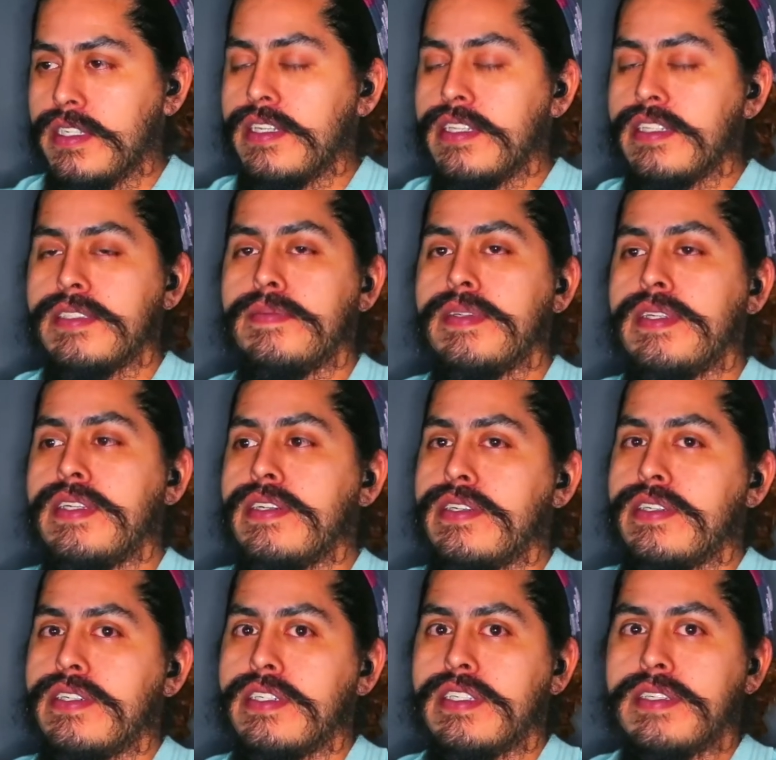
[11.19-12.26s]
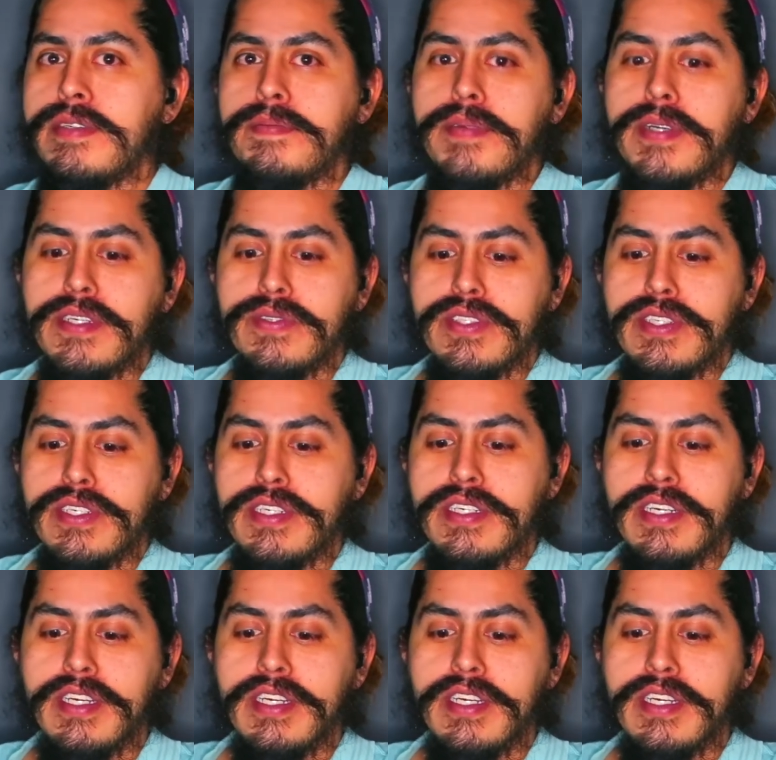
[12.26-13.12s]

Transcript: It's me, Artie, back with a